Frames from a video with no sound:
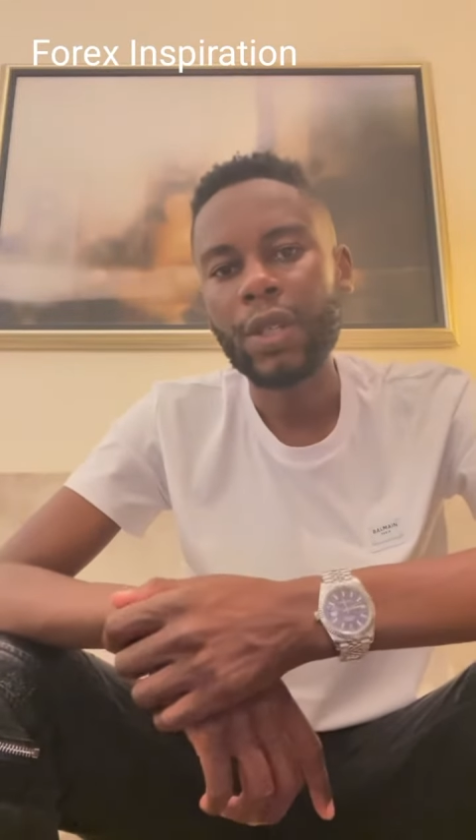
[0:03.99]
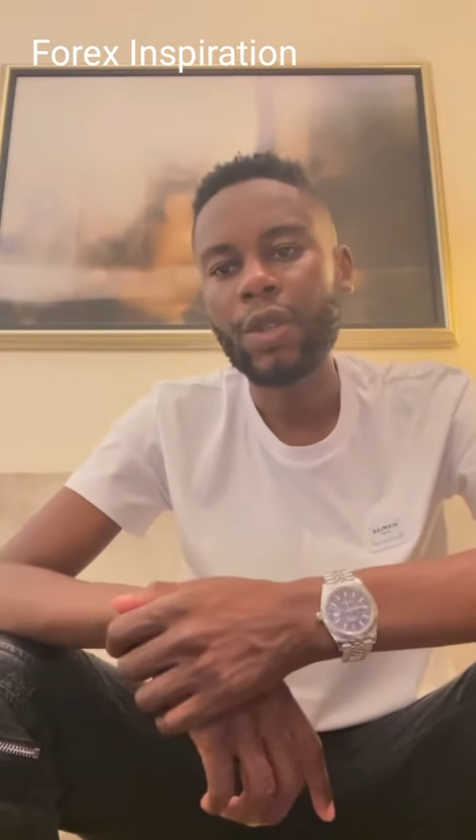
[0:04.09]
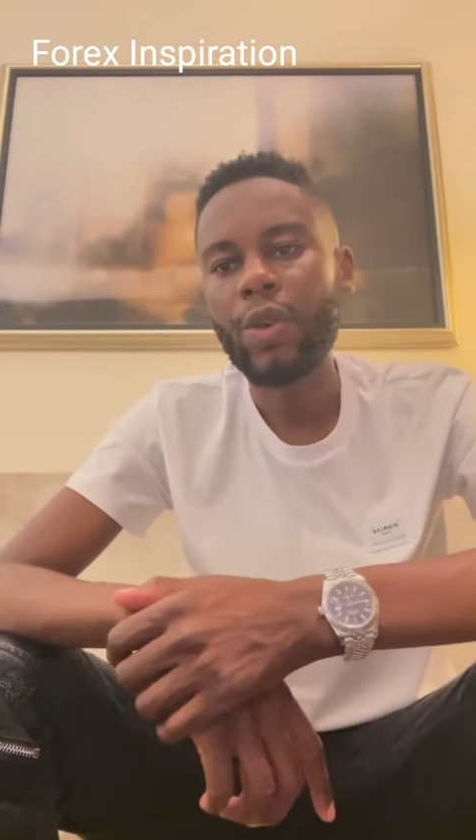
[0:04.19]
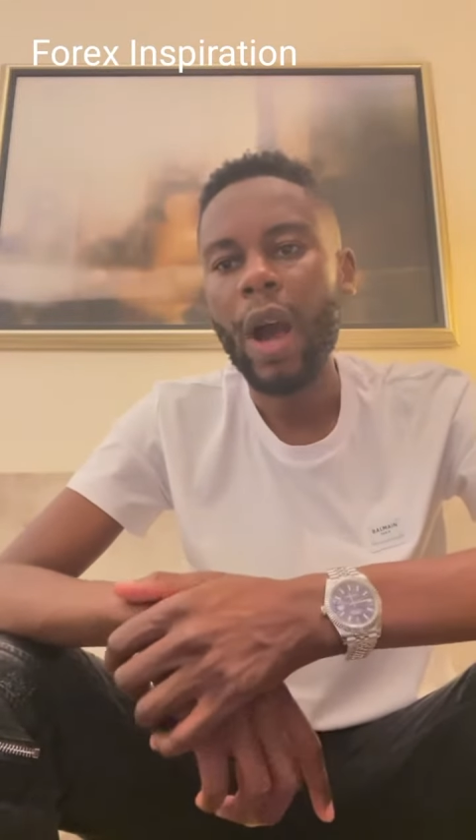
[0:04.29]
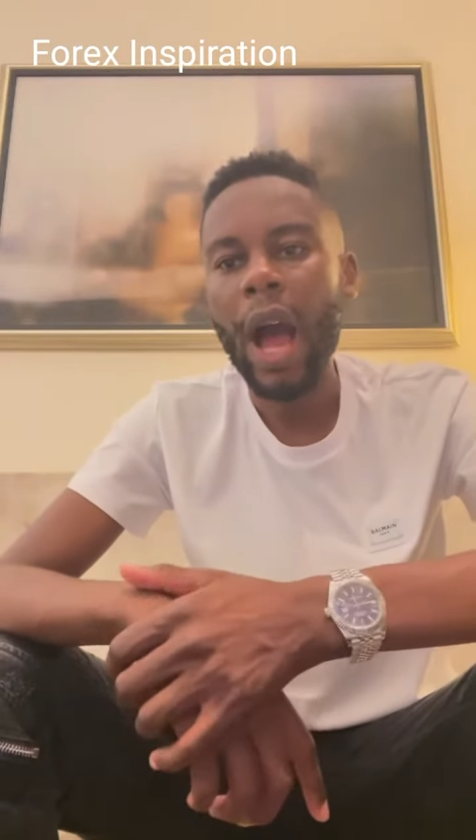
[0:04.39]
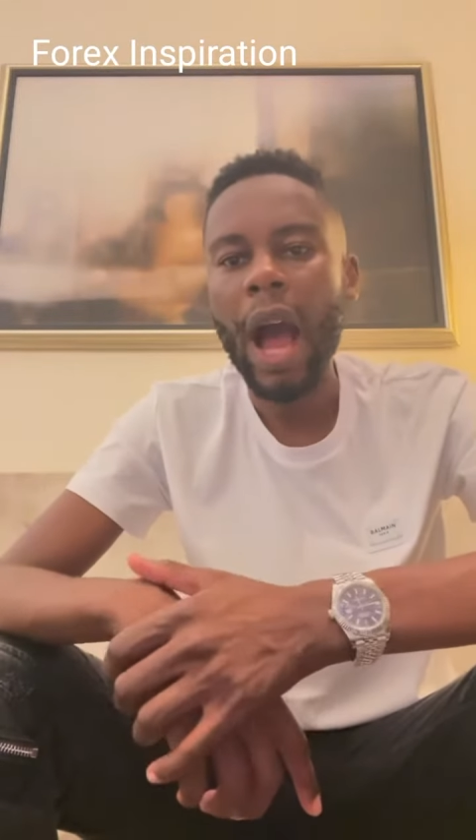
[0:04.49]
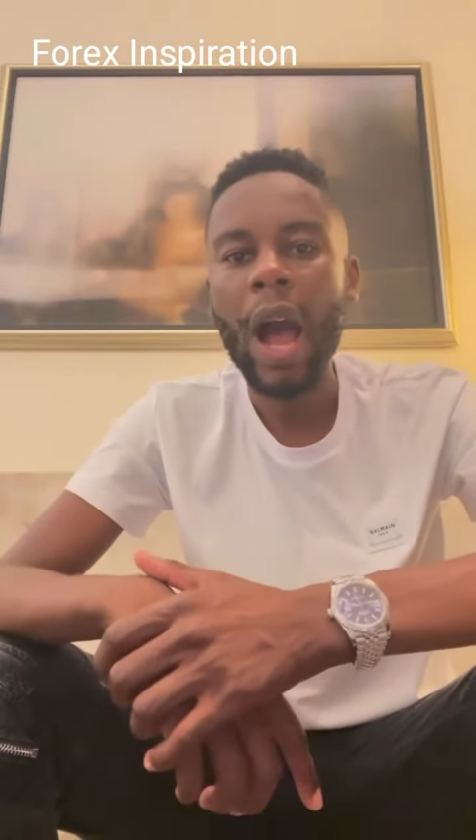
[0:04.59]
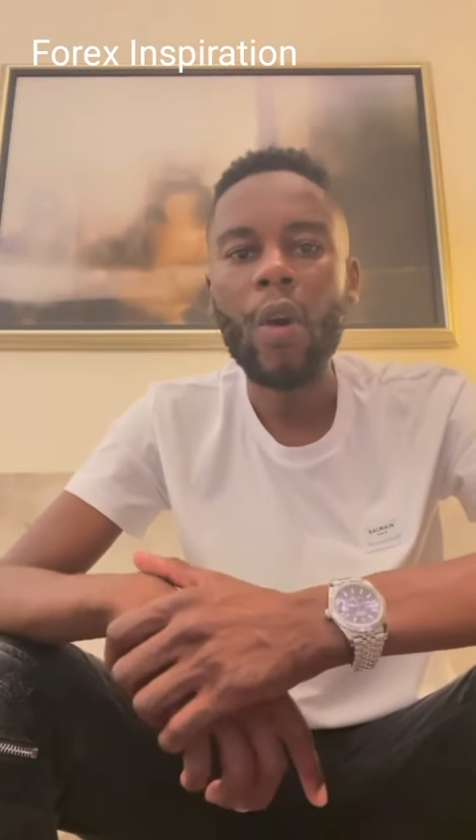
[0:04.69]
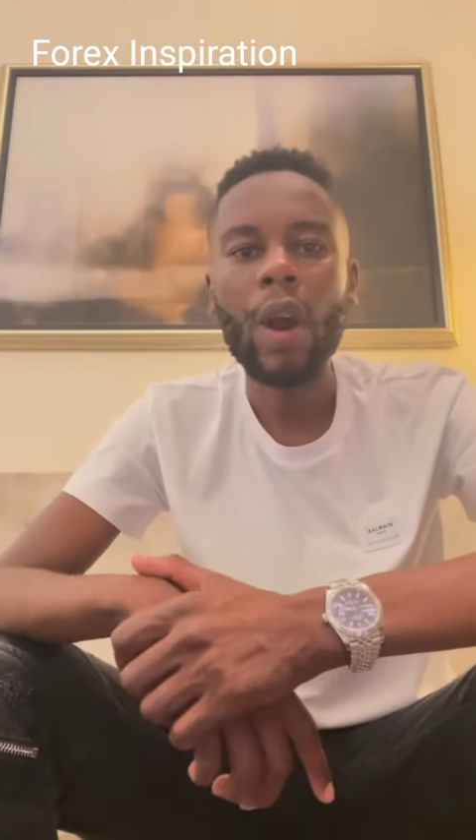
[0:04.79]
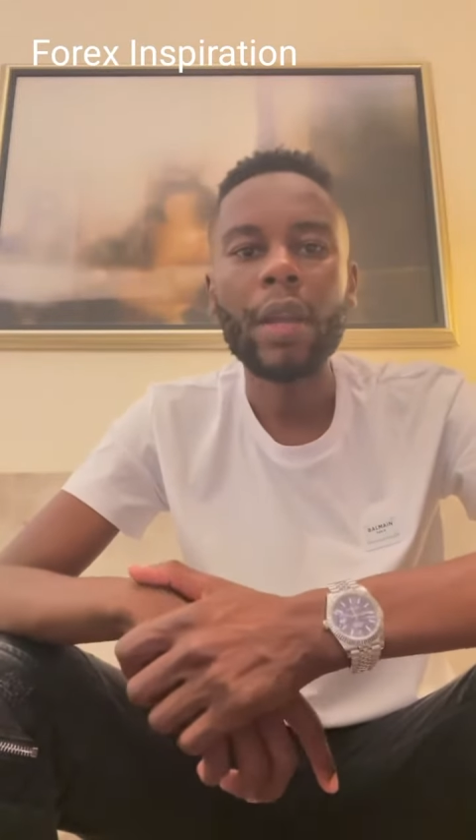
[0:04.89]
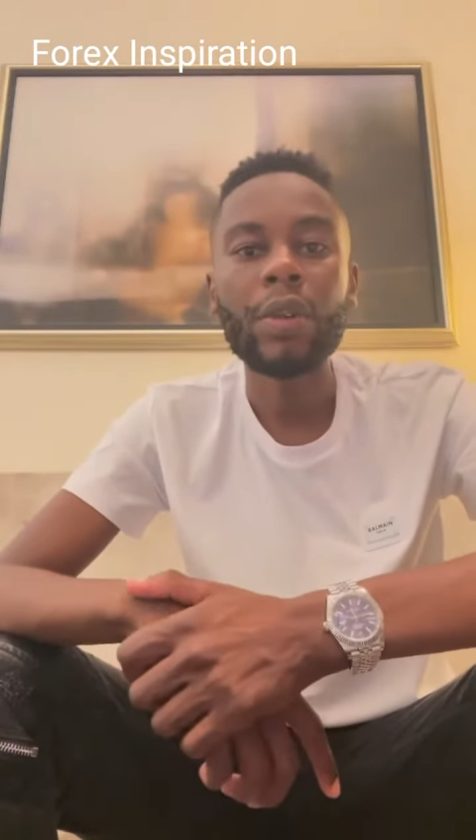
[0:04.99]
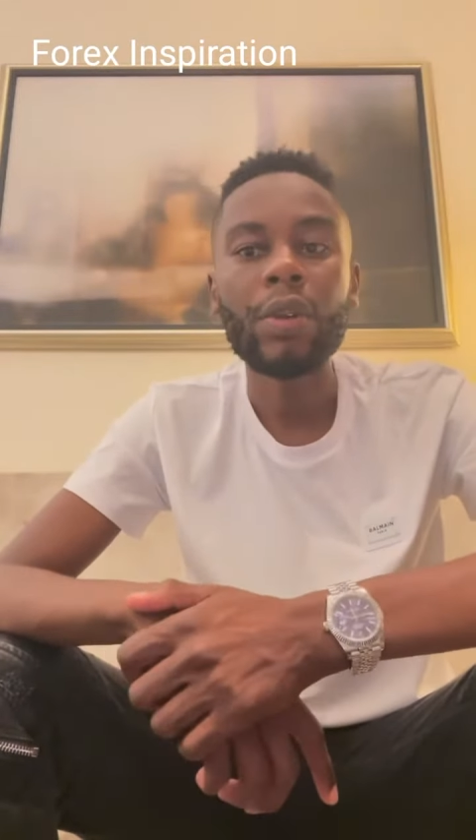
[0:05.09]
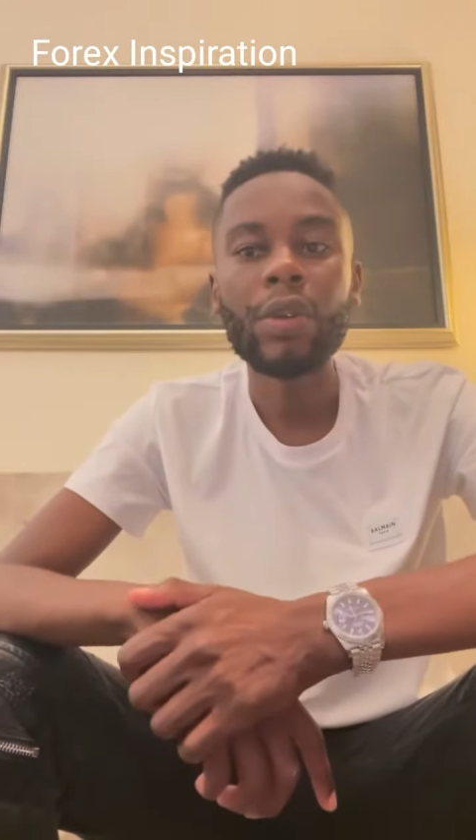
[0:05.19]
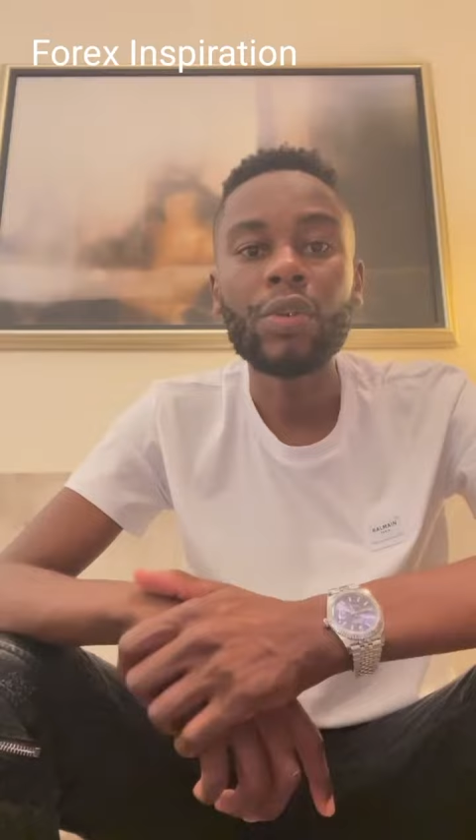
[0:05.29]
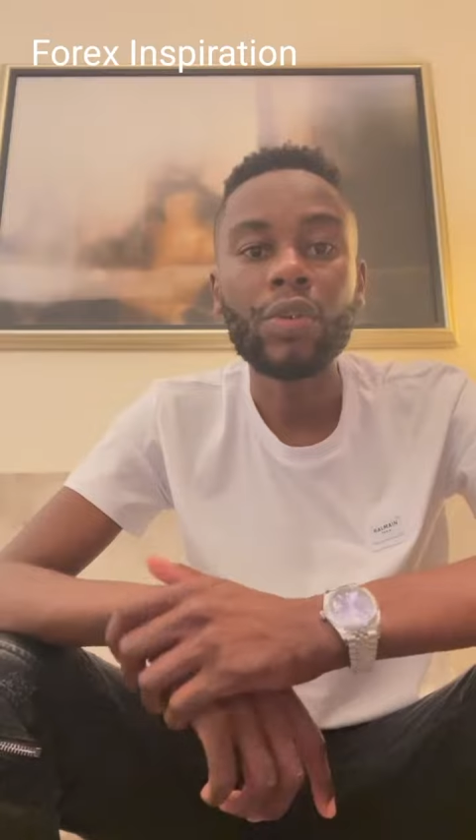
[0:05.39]
as to how are you
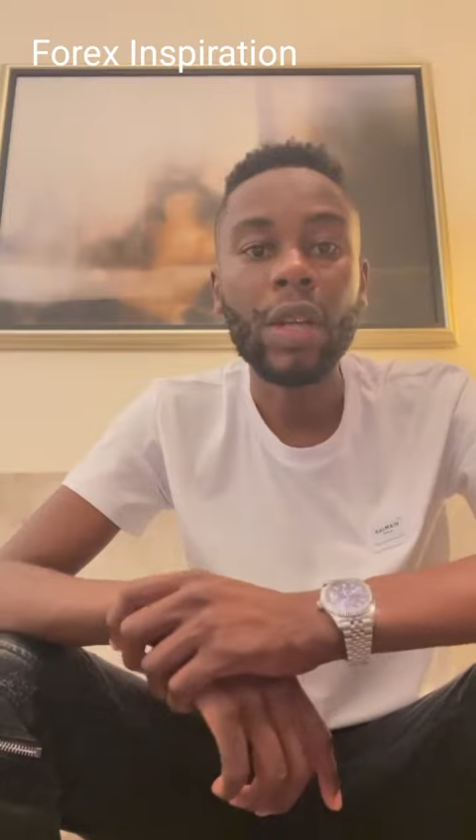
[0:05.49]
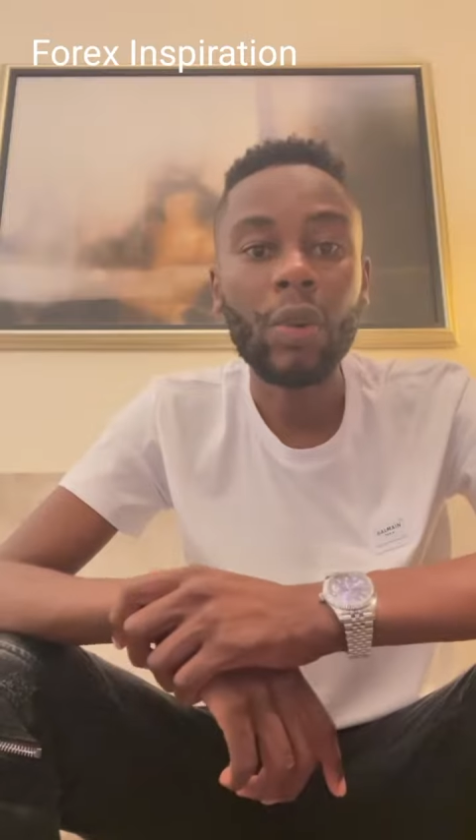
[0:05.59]
going to